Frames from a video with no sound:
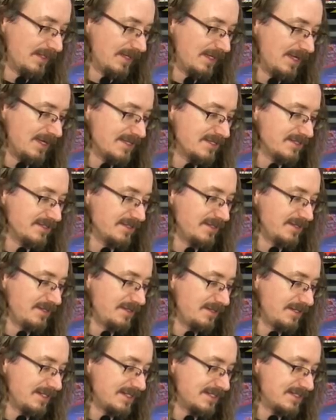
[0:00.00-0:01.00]
Uh,
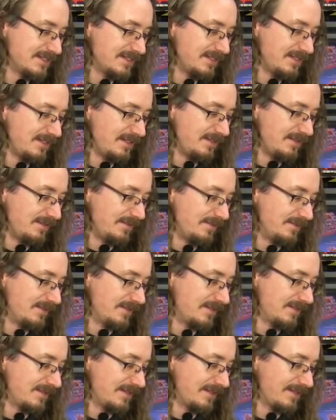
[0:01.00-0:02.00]
so let's see,
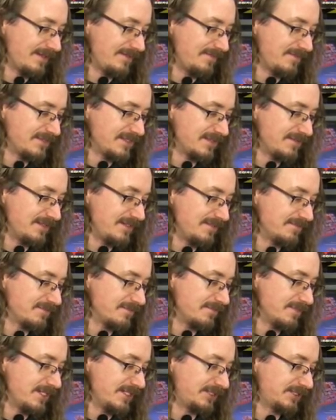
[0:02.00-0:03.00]
give us any
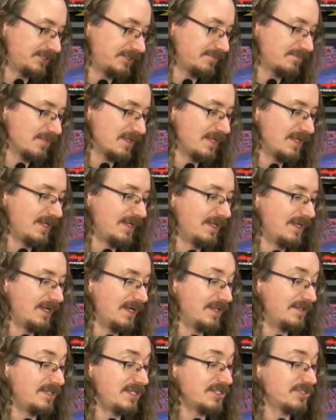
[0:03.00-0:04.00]
information.
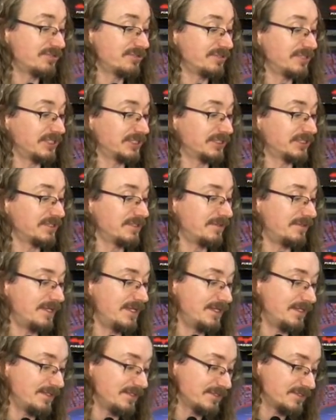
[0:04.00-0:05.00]
Uh, these traditional
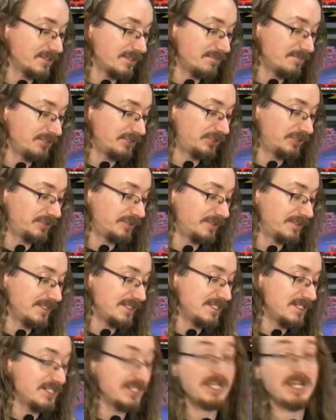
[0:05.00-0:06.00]
ales are
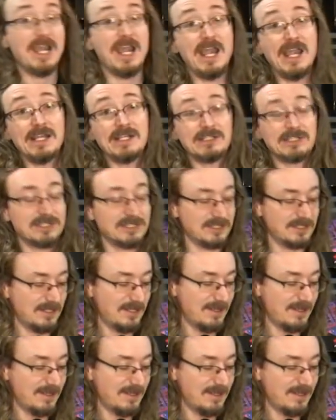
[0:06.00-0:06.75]
matured in tanks